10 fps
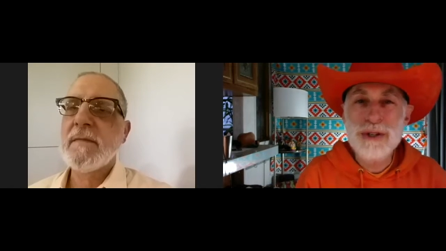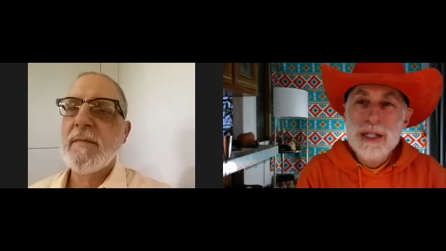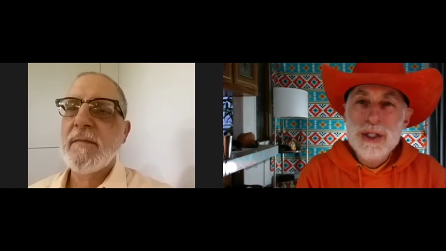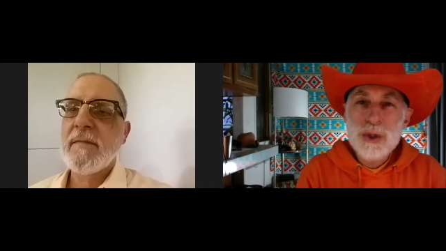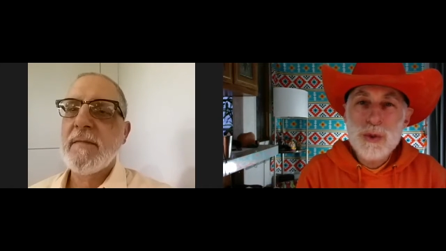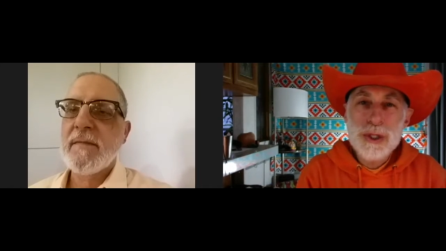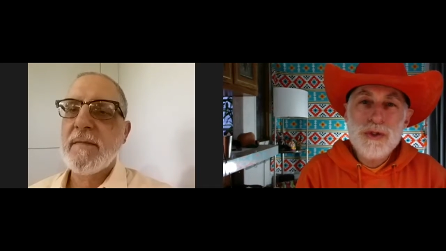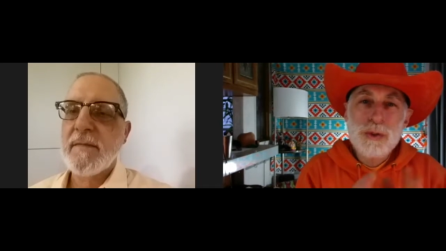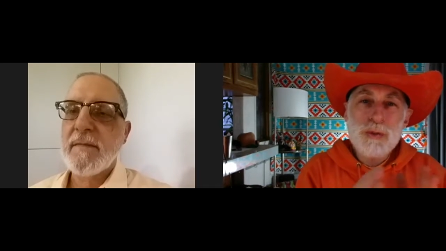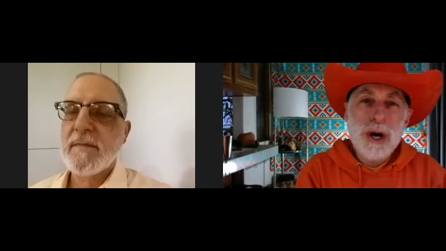Speaker 1: Switch
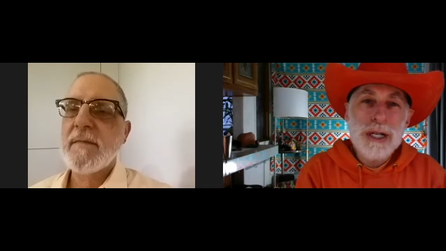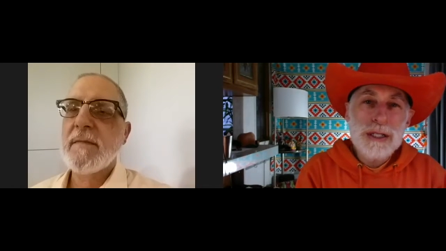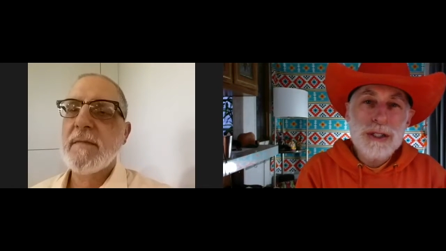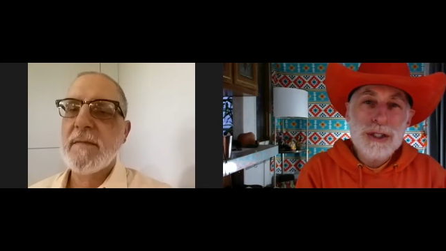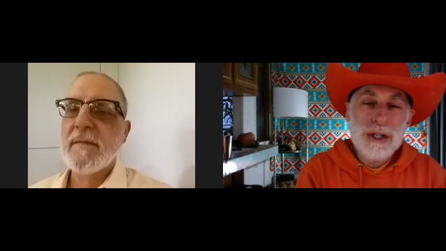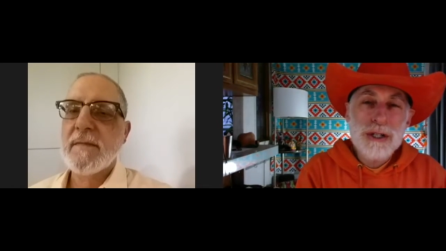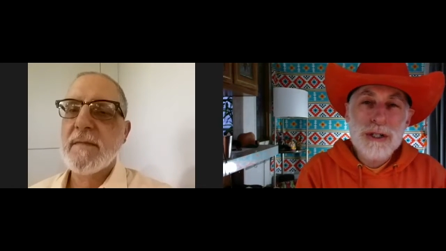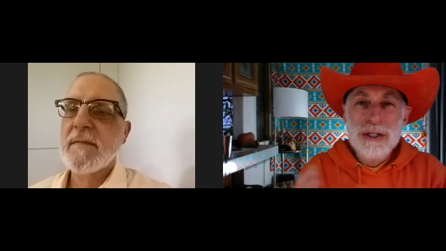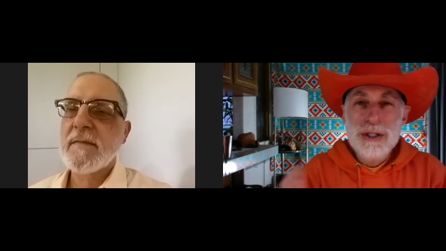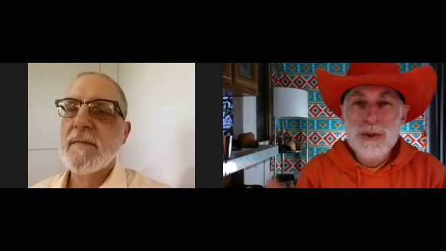from white sugar
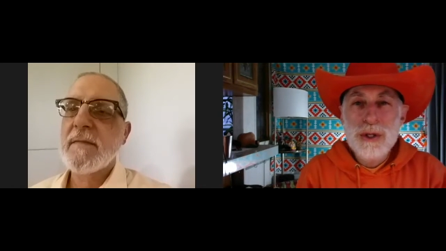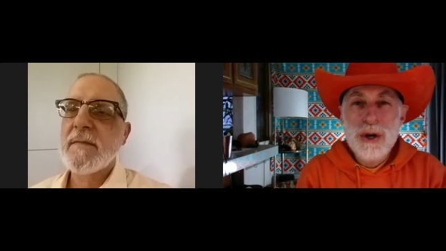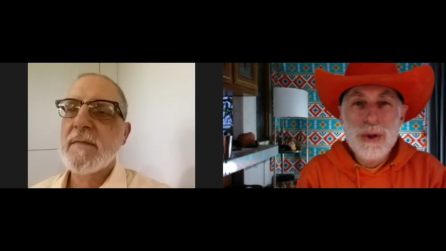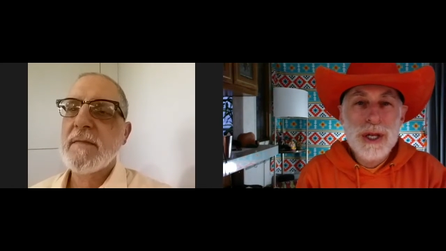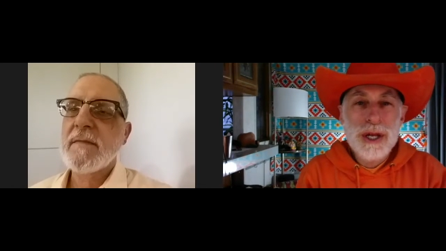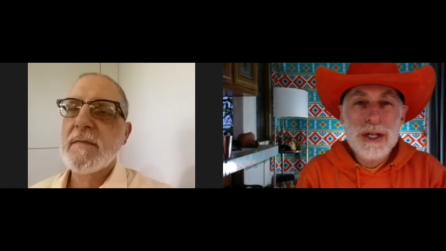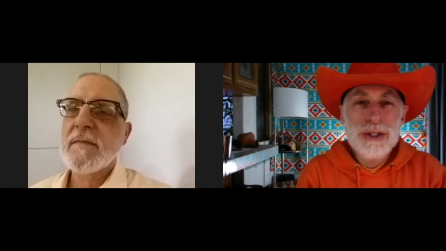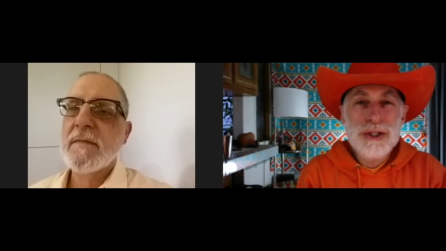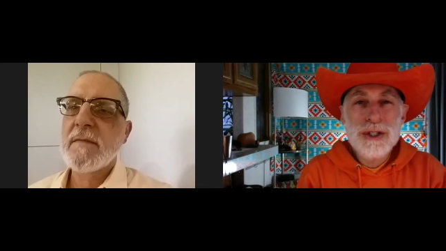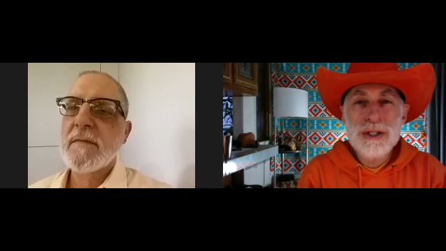to a whole cane
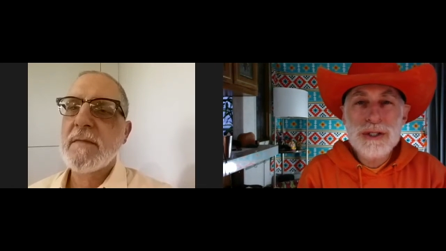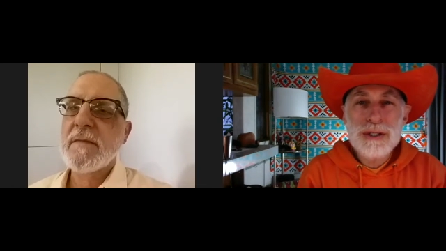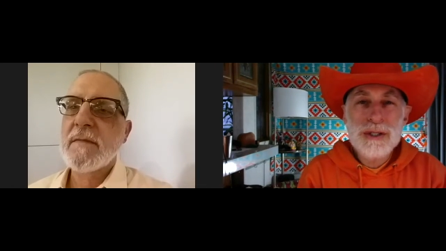sugar,